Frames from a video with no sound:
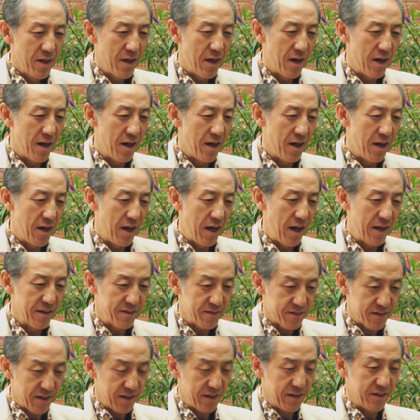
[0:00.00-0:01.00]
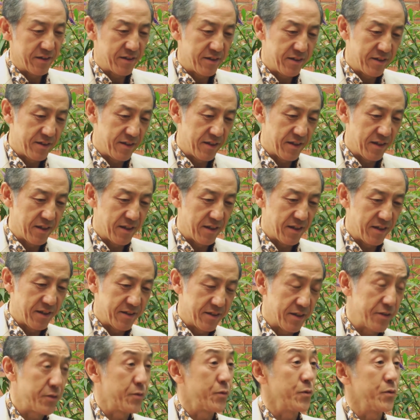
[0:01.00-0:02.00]
ask the
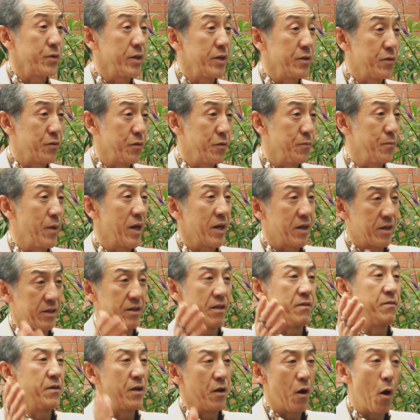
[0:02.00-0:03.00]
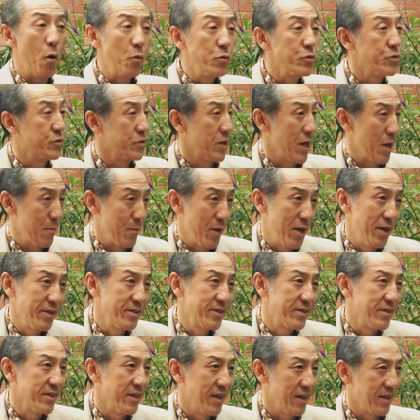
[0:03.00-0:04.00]
student to make their own
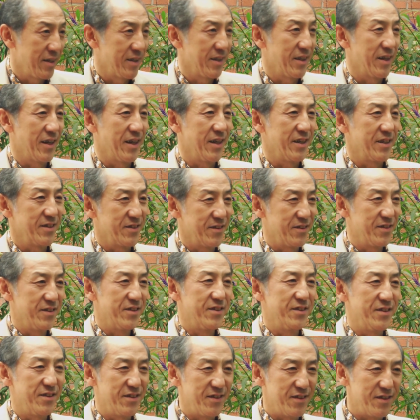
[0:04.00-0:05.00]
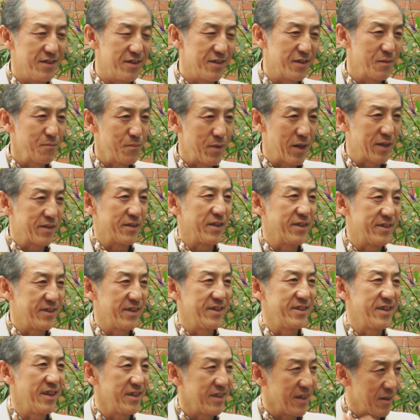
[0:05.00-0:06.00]
dramas and practice
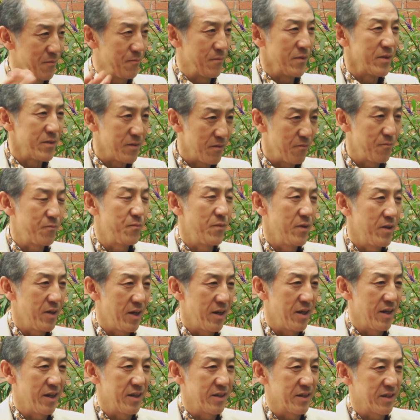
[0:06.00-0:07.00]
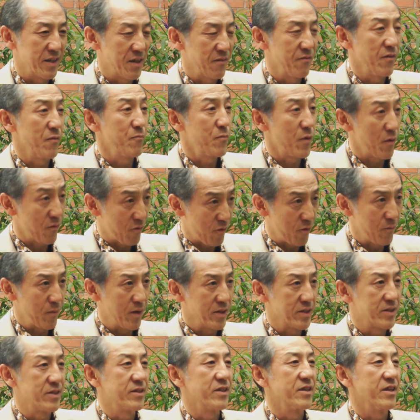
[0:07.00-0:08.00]
it and give a
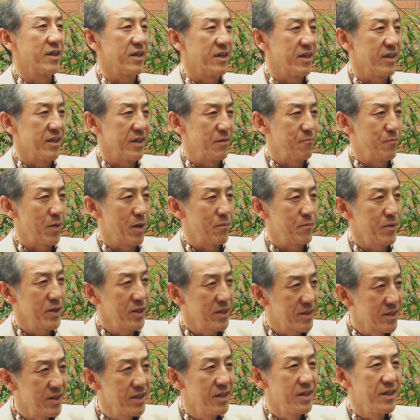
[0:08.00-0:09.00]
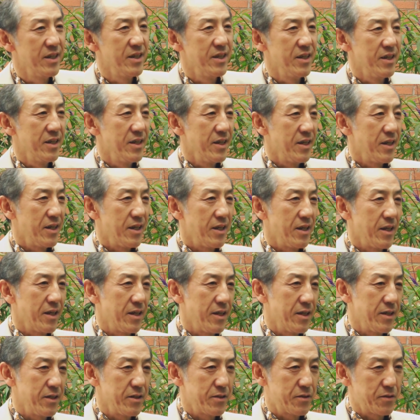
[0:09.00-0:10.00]
performance in public.
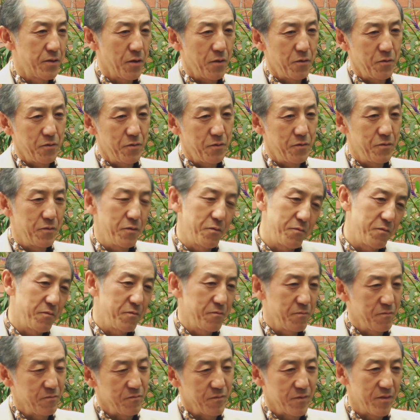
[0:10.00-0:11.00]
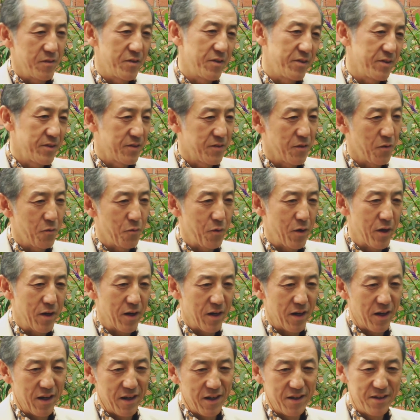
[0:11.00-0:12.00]
So we
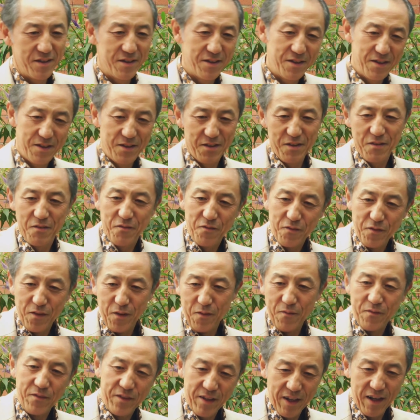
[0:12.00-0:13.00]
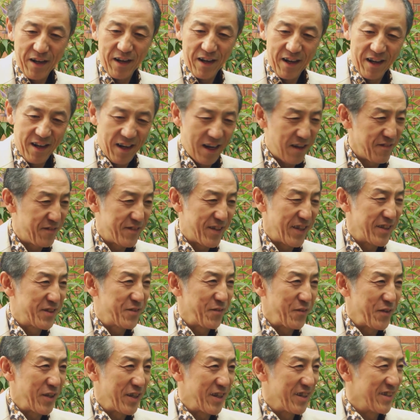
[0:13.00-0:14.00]
are from the
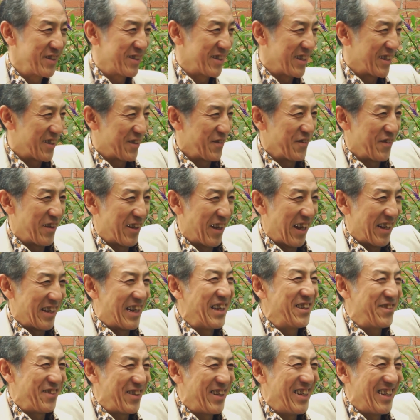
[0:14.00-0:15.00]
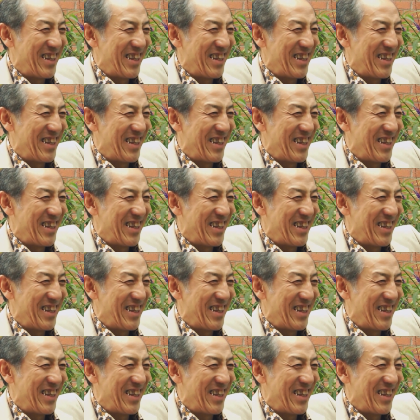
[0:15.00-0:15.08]
leftist wings to the rightist